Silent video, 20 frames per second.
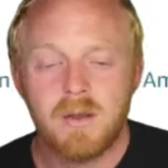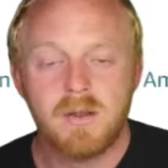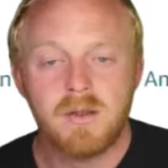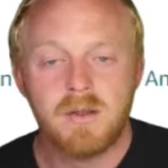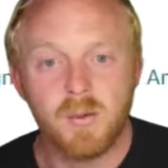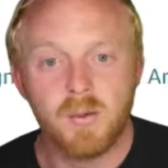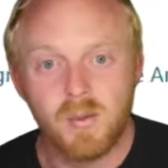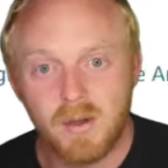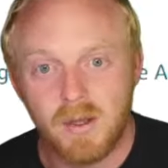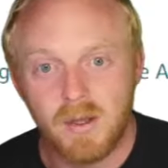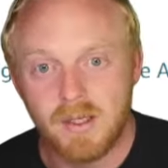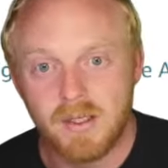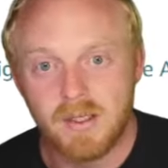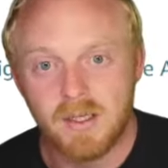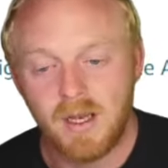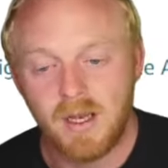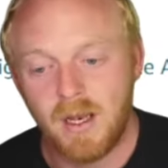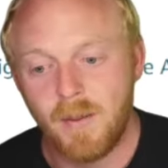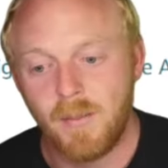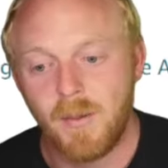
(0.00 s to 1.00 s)
So
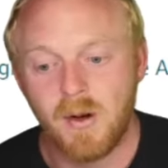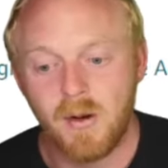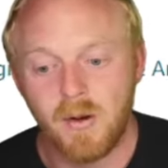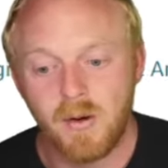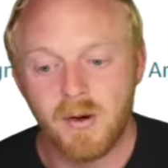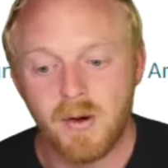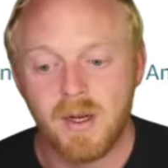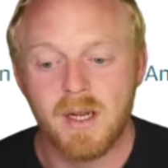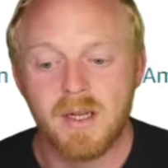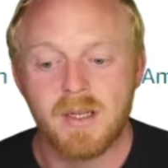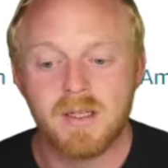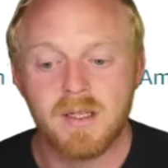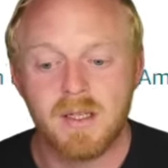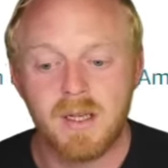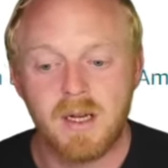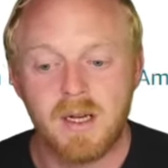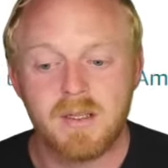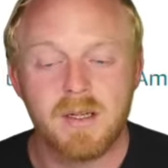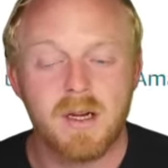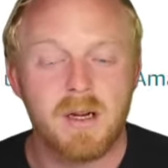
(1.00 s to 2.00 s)
please let me know your guys'
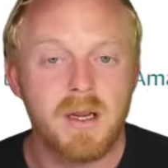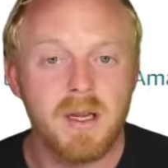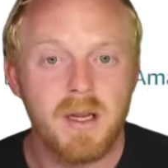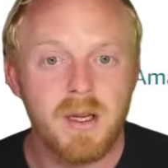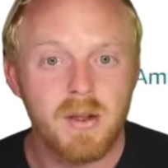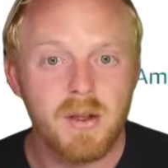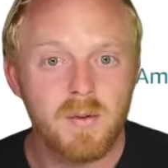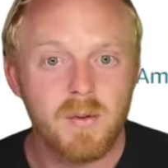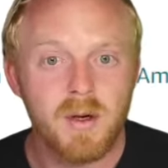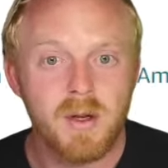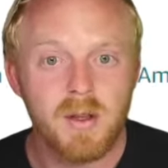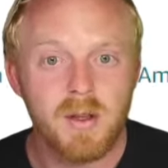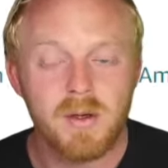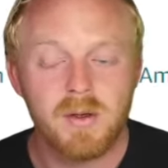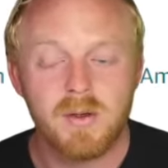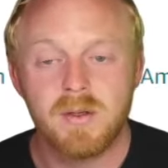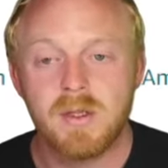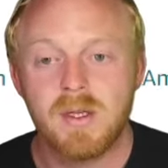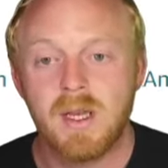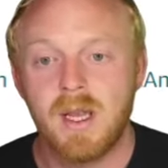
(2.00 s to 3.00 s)
thoughts on either one of
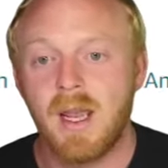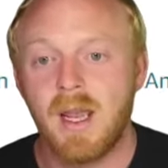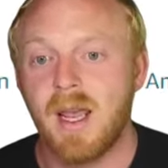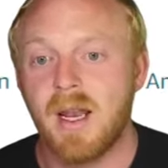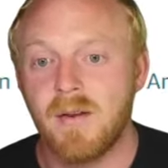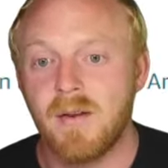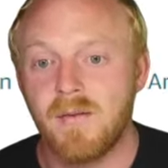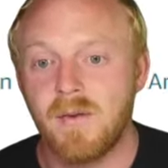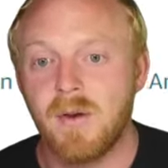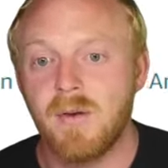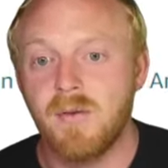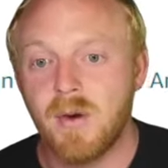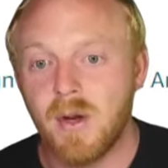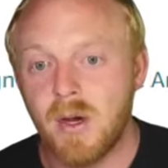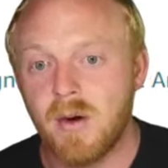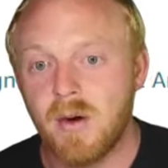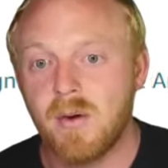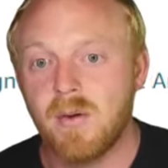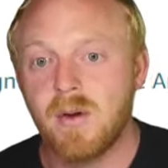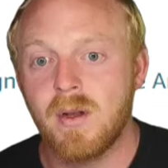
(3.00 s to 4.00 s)
those. And if you
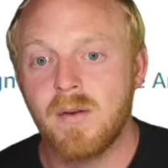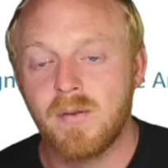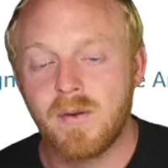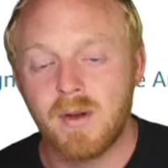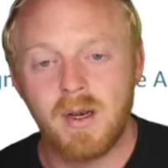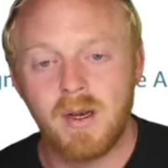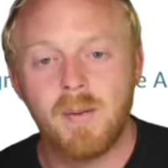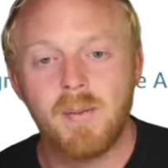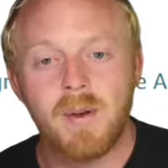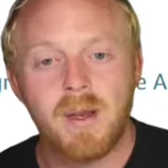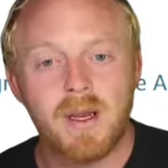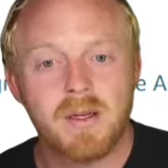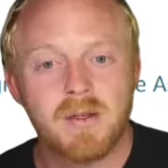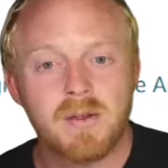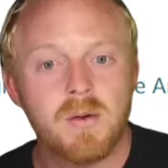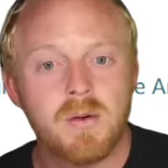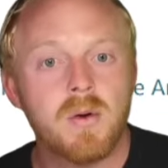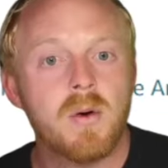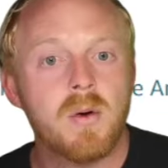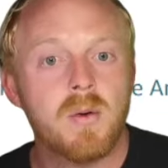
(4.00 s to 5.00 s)
know if
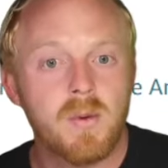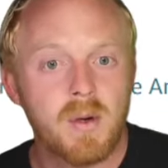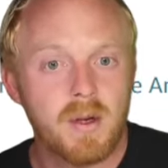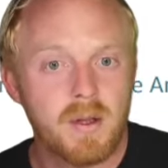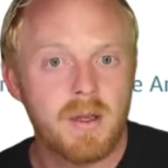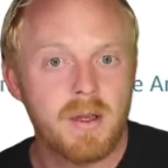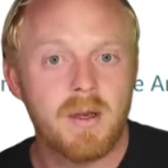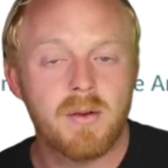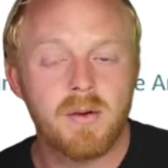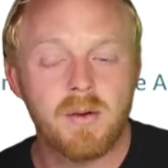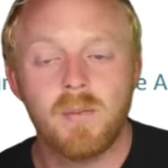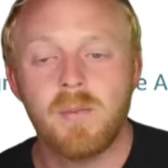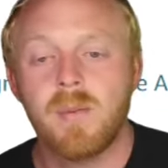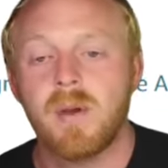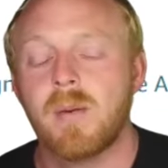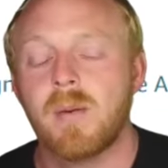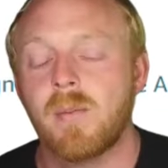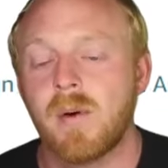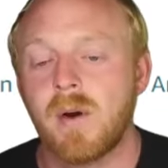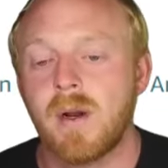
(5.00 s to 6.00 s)
Knipex or one of the other
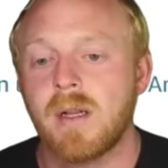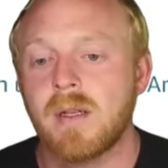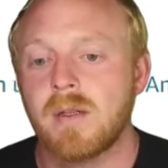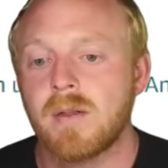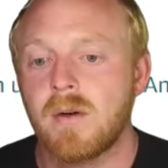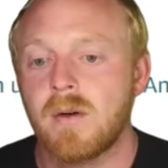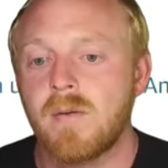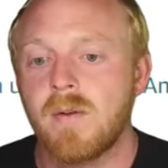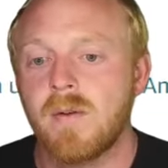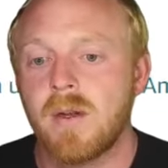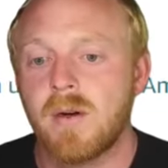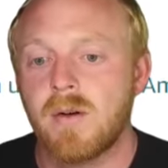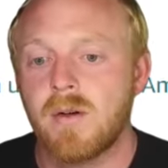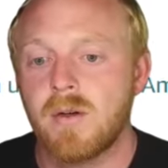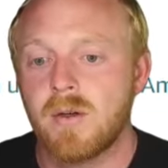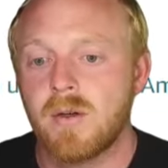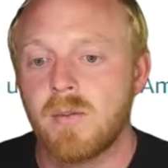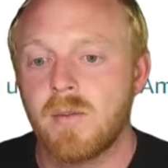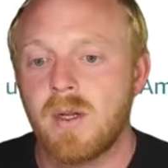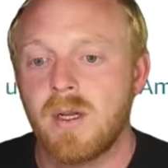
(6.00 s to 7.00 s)
big brands over there in
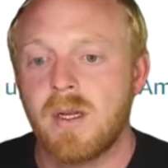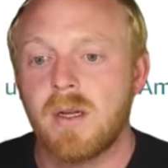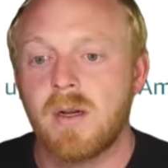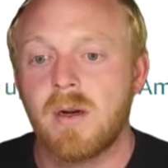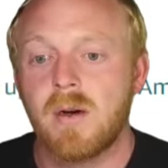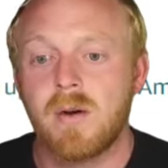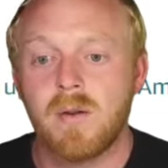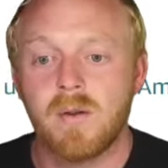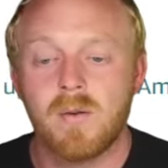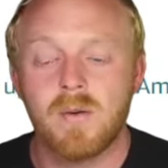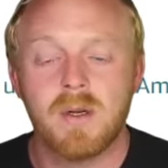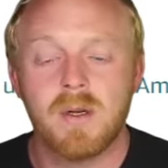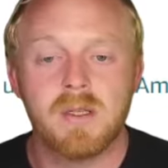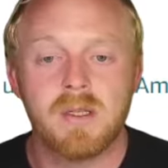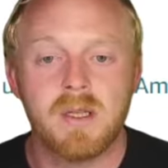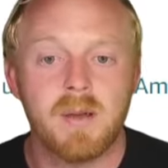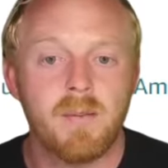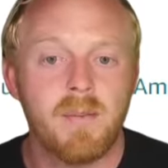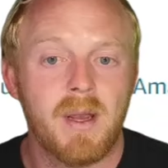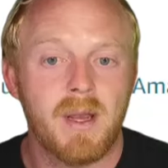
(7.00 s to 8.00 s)
Germany are the ones
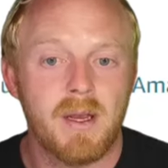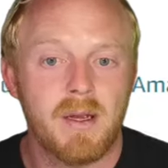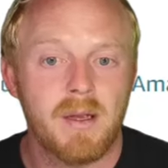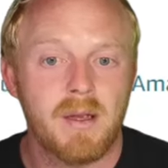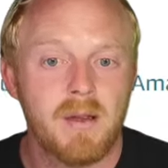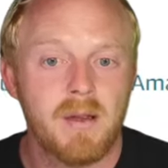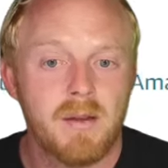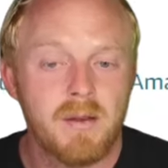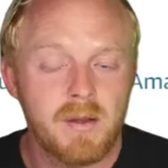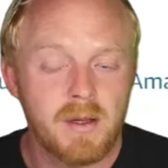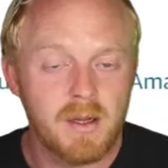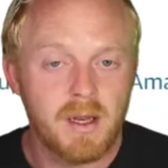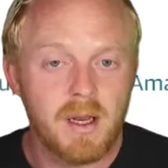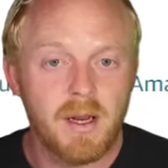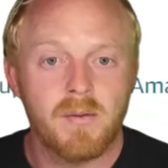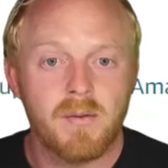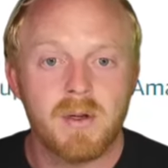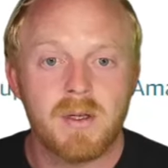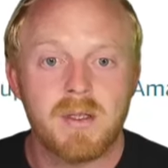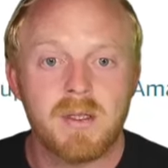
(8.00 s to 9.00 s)
that make the
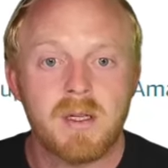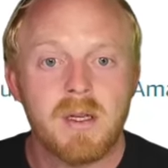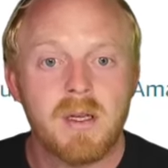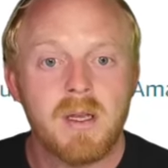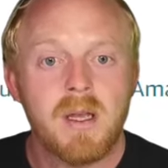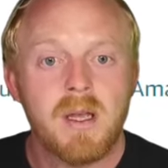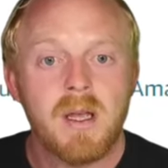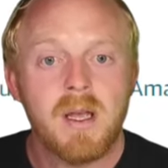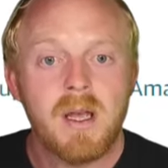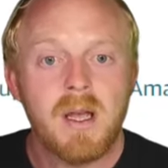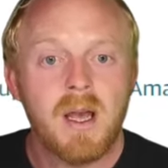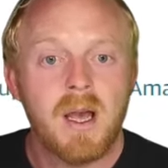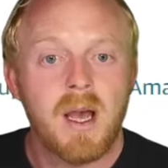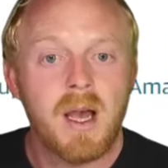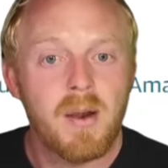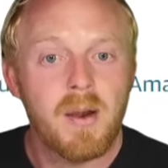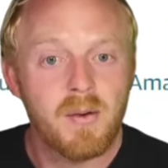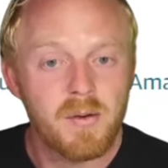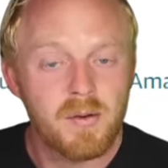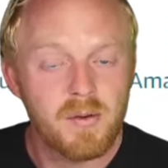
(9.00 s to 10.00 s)
Klein ones,
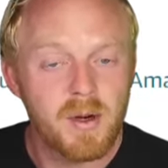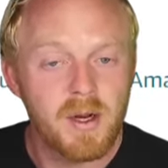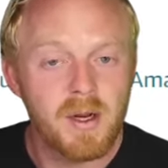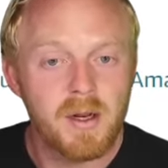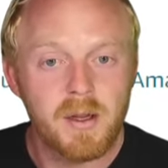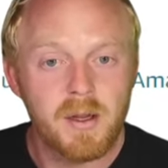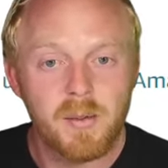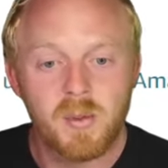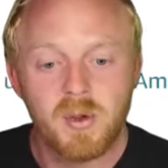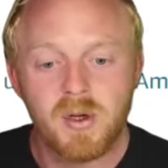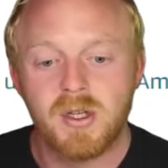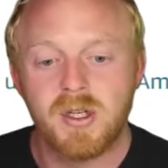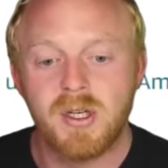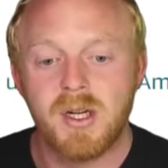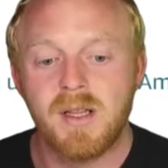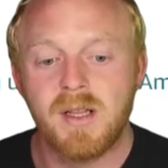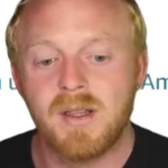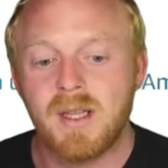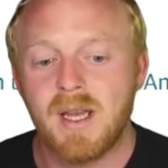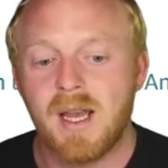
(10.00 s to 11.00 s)
I would greatly
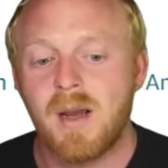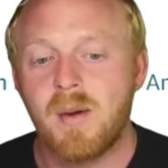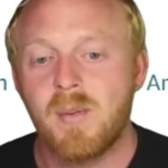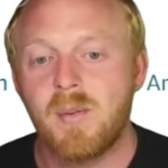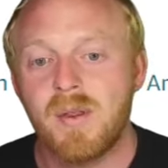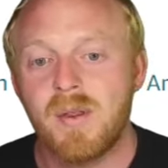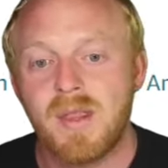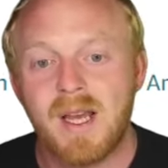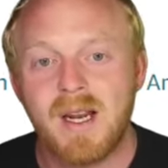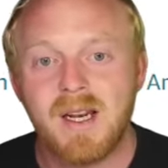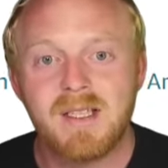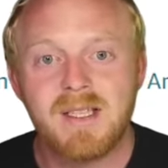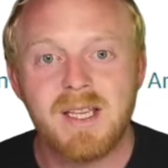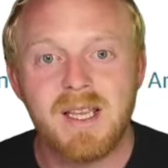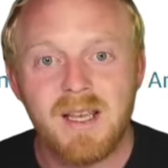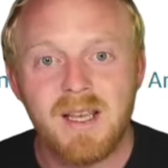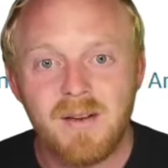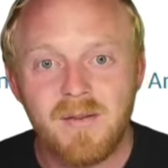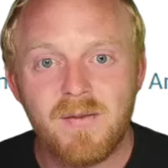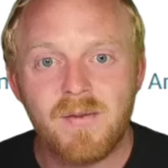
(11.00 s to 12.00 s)
appreciate that. But that is
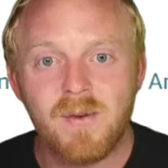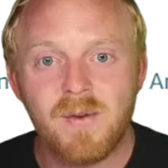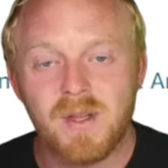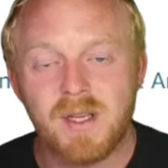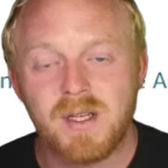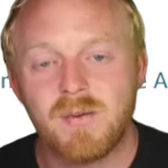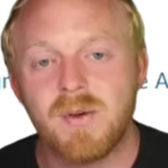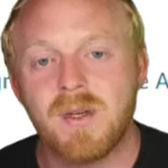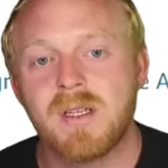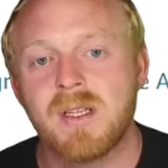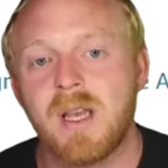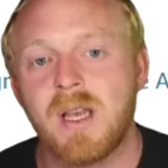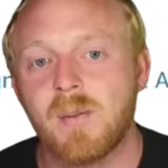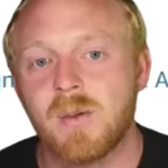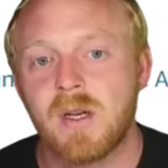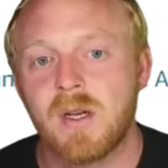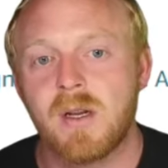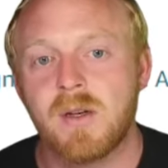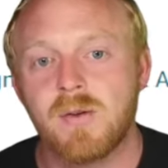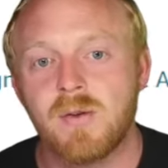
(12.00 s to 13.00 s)
it for this week's
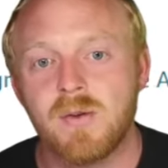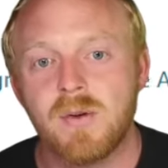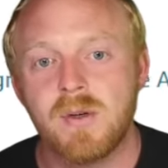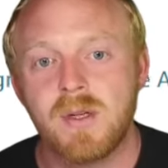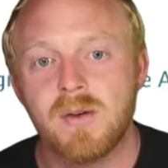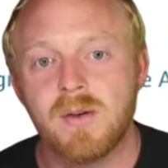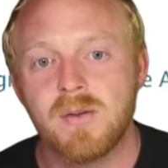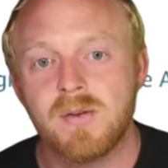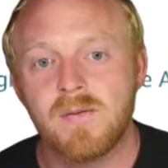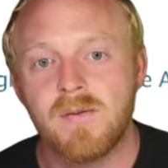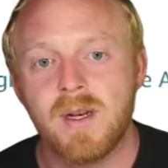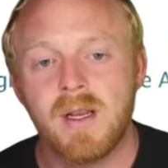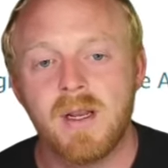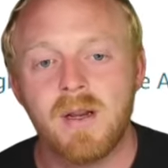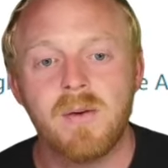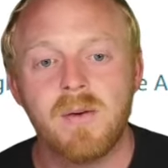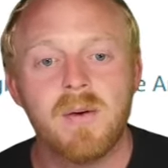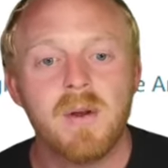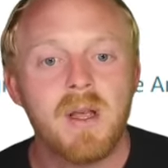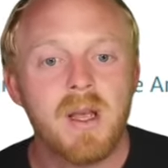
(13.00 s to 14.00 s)
Amazon Tool Deals
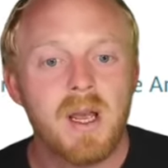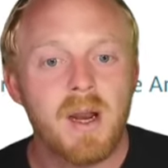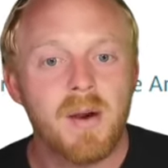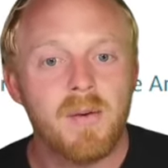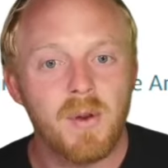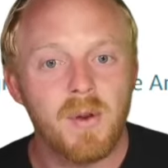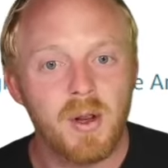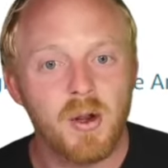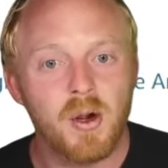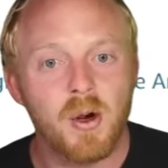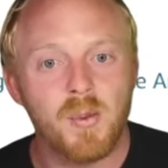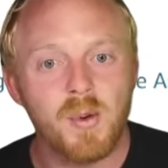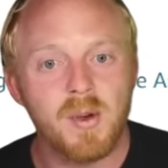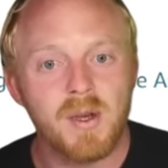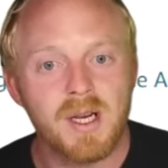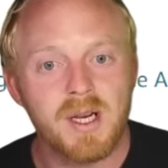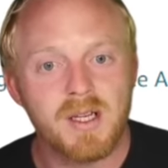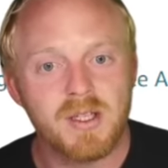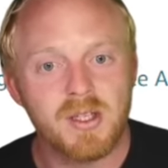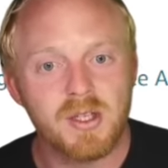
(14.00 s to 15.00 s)
video. I really hope you
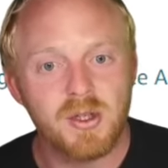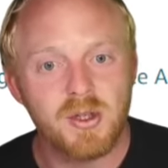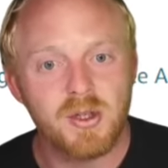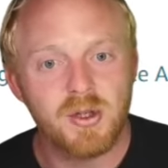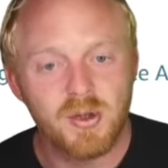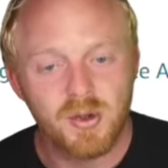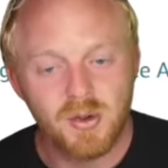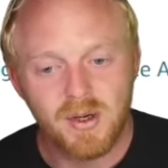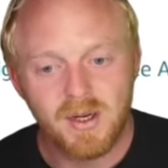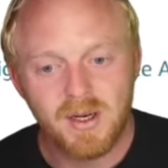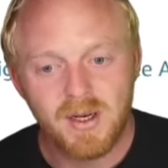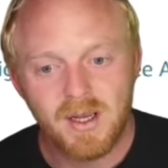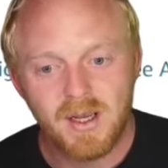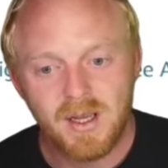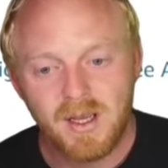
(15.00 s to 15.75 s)
guys enjoyed.